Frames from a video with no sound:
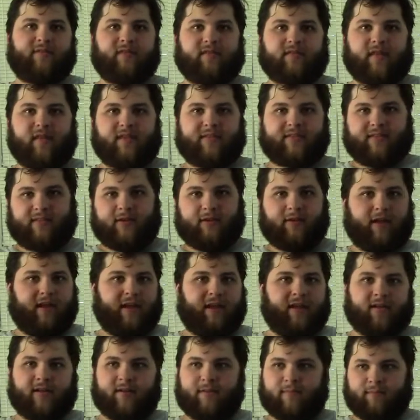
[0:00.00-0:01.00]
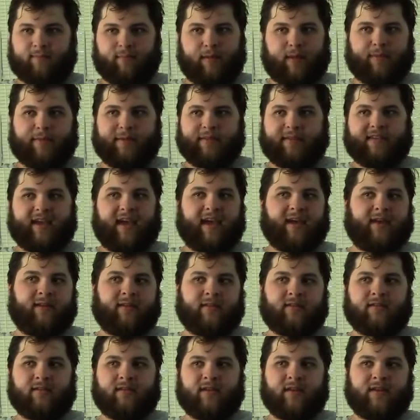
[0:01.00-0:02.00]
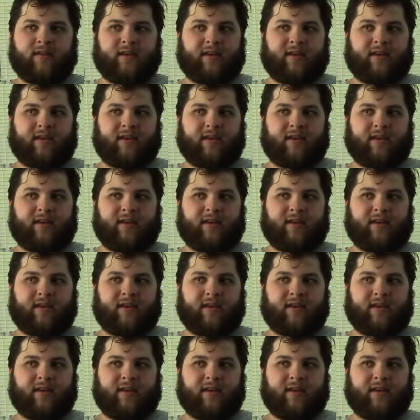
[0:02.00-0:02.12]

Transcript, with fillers: unless they're like maybe 10